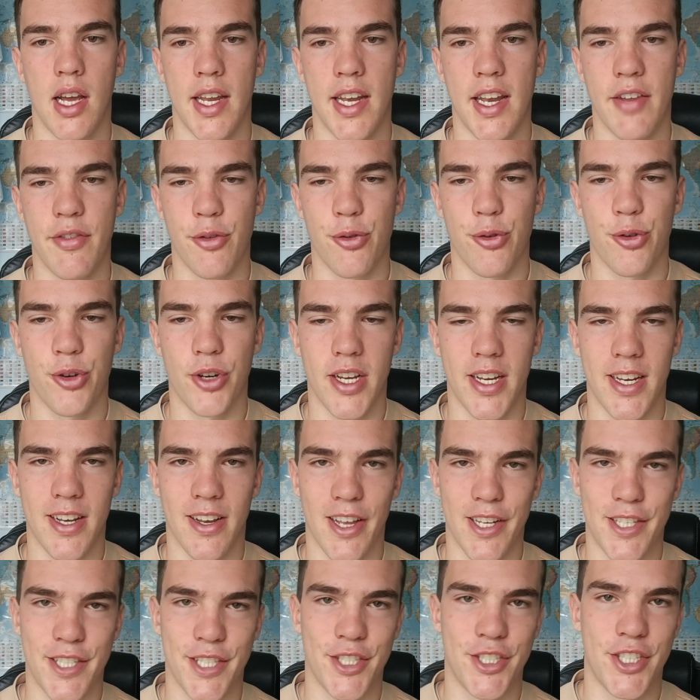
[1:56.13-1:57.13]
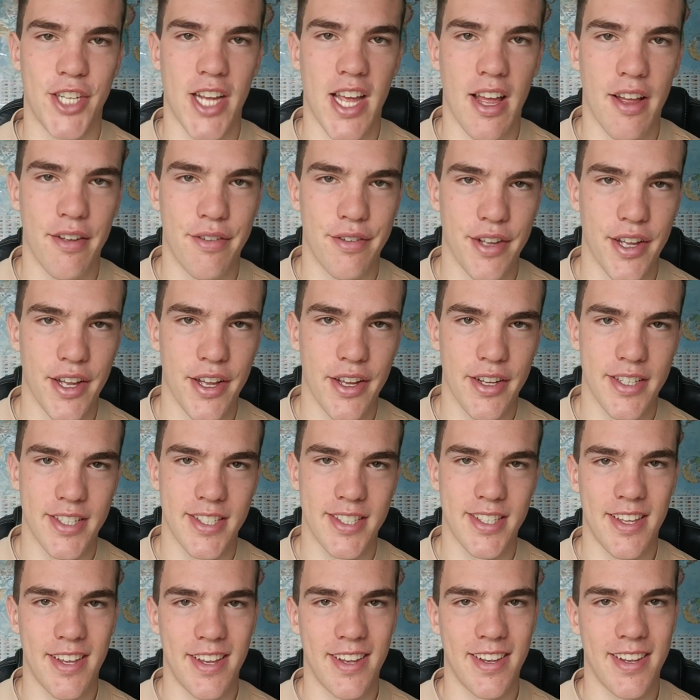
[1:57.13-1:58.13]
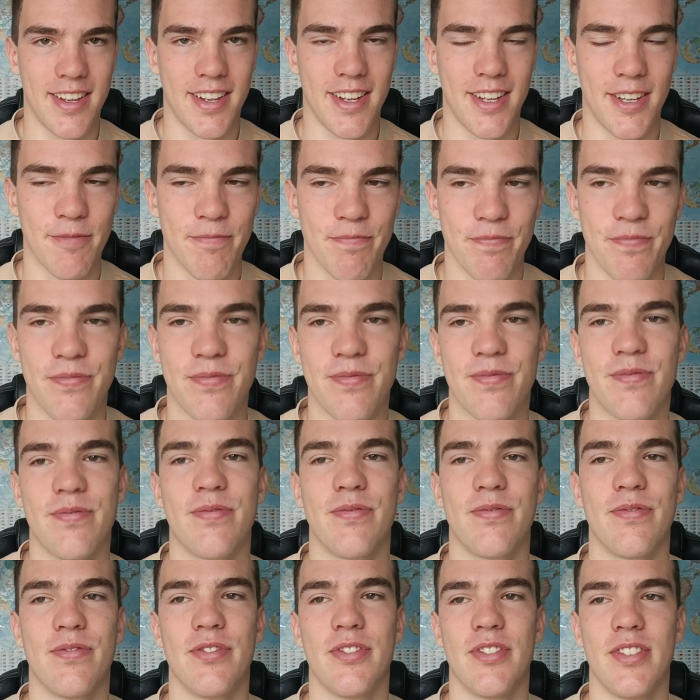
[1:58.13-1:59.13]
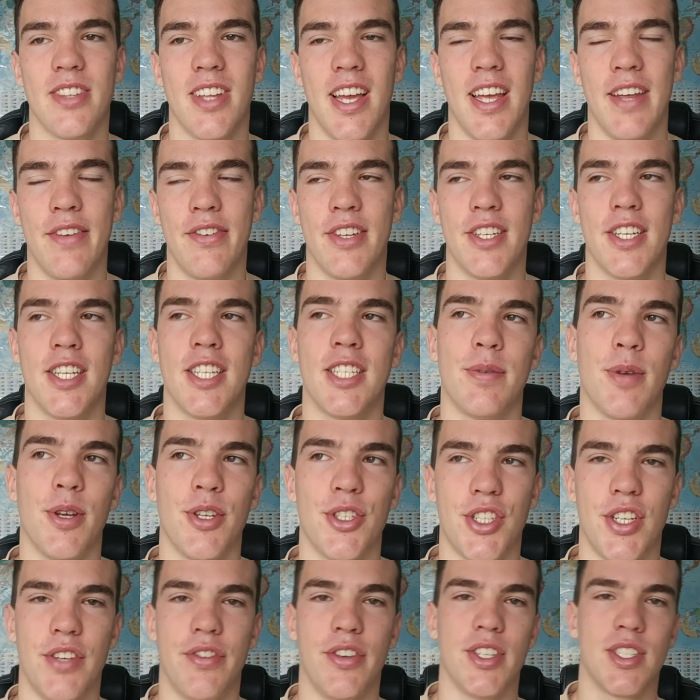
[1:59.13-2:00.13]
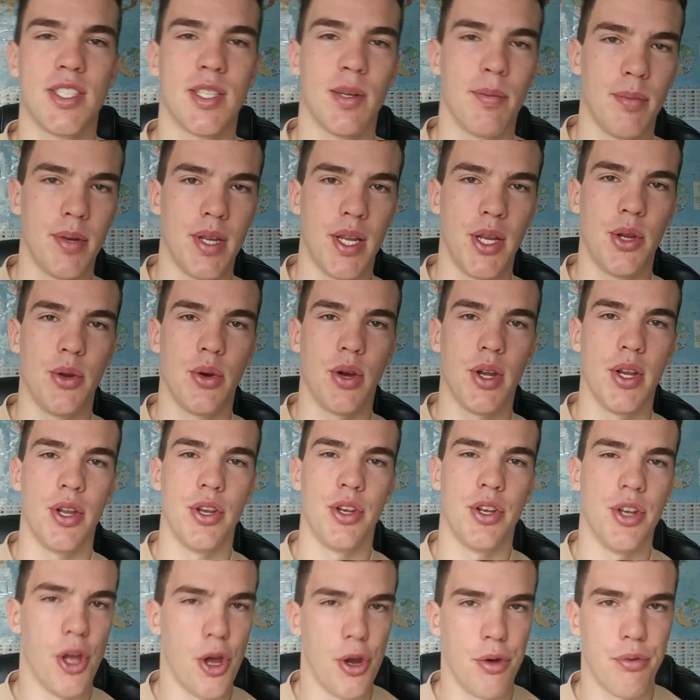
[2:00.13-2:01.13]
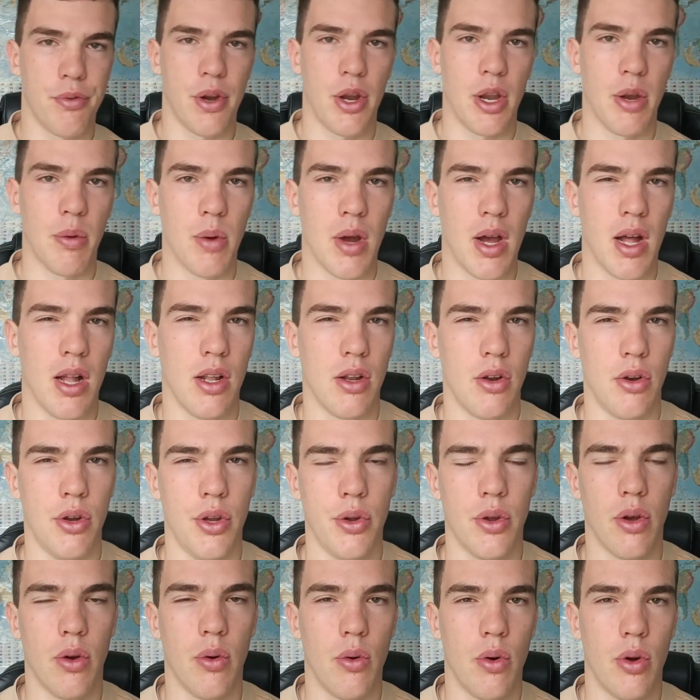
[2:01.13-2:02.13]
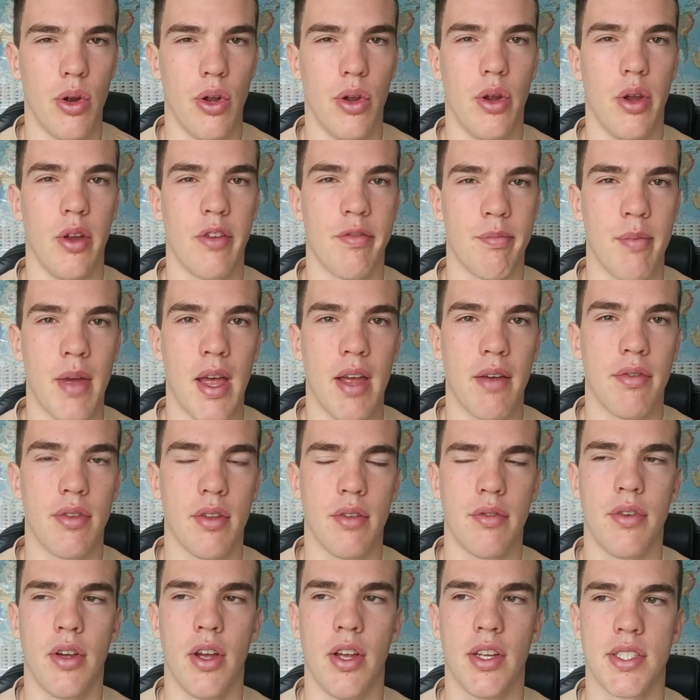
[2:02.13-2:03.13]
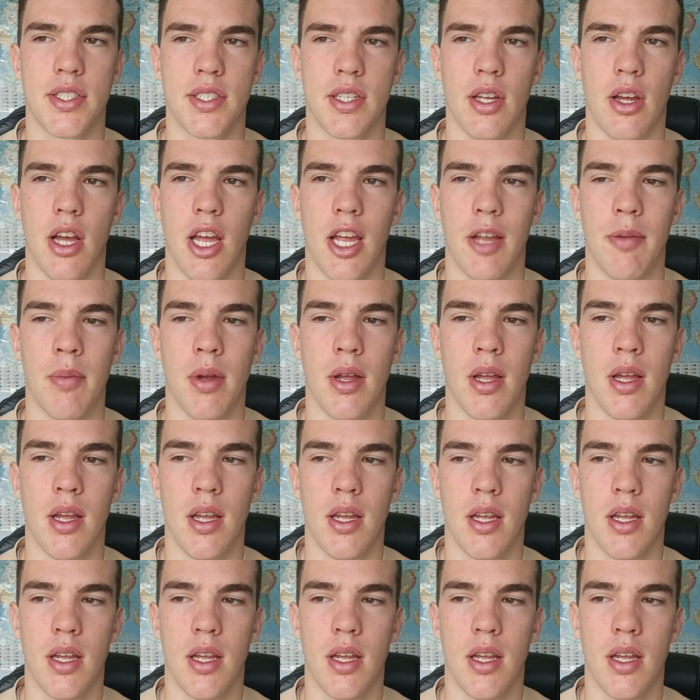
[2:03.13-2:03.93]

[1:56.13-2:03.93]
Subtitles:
never really like to share first. Like, especially if it's somebody who I don't know very well, or who I've met for the first time,